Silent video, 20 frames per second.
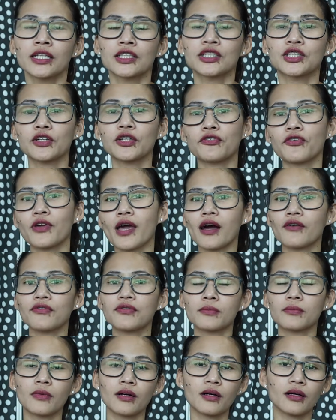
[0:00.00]
So if you
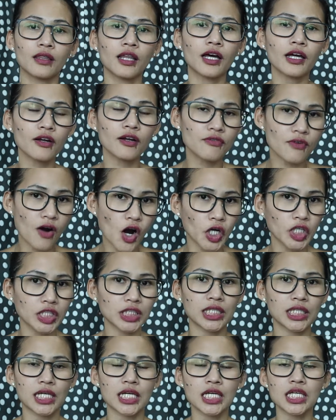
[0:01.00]
have a lot of
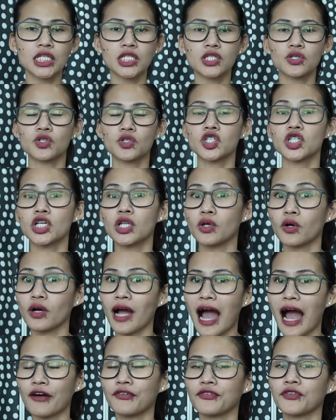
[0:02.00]
artists, so she
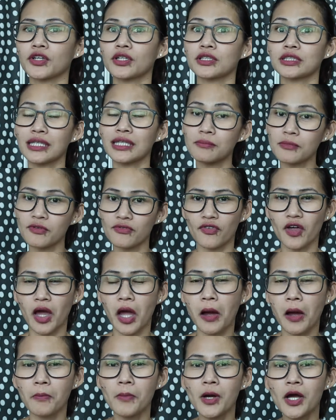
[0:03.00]
look after some of
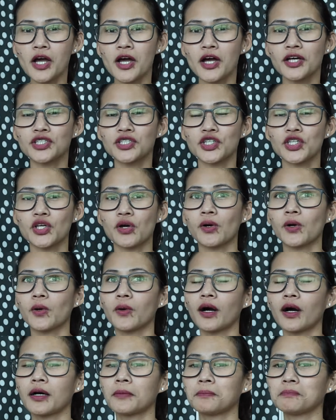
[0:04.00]
them.
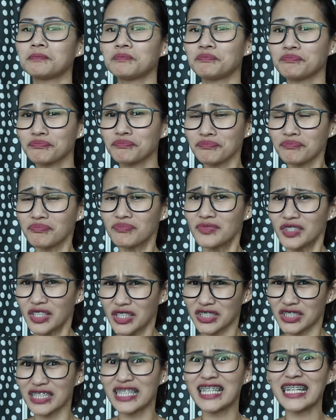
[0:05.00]
So
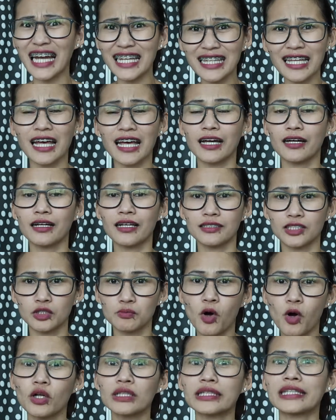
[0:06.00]
so they kind of a
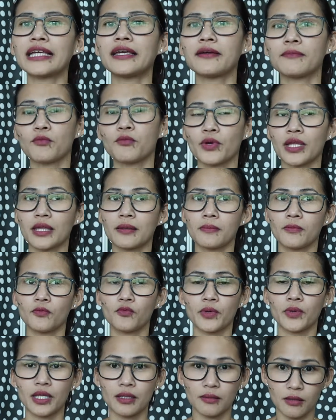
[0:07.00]
small team
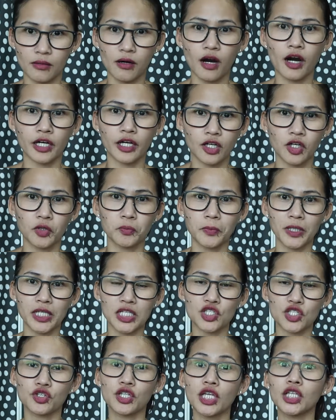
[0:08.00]
with our
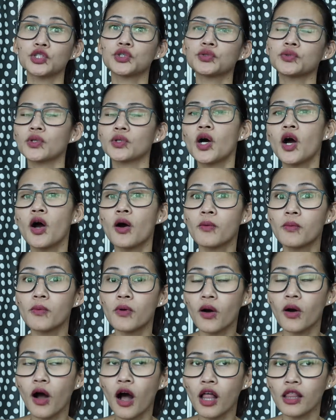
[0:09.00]
company. So they do
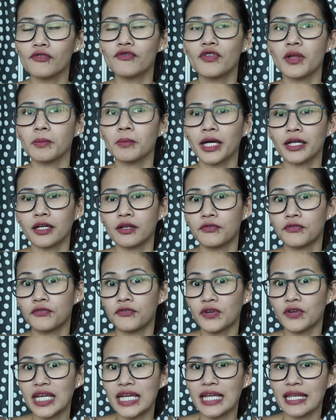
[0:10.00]
all of them like a
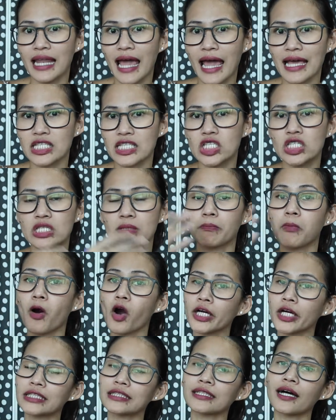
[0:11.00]
freelance
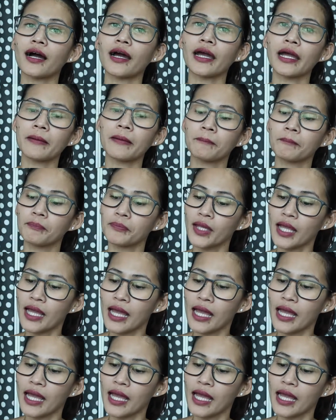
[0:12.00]
part-time